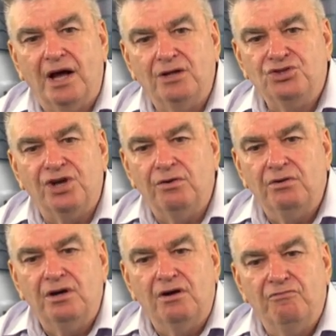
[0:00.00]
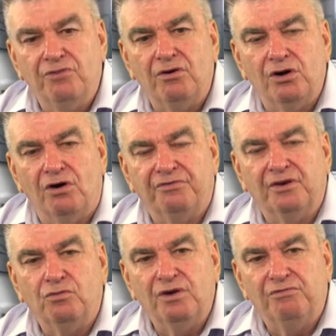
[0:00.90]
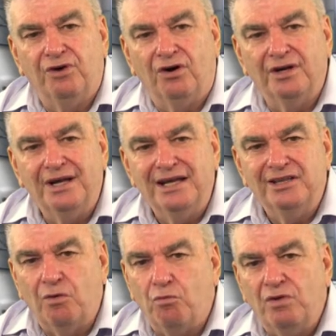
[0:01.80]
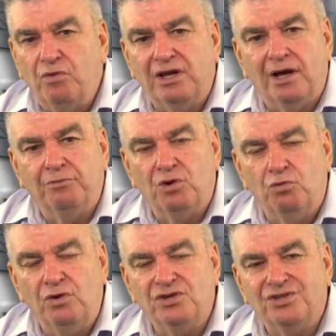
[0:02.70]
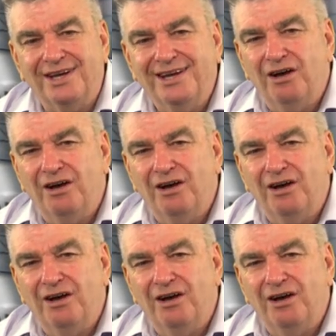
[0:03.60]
And so very often we find that when we come to risk,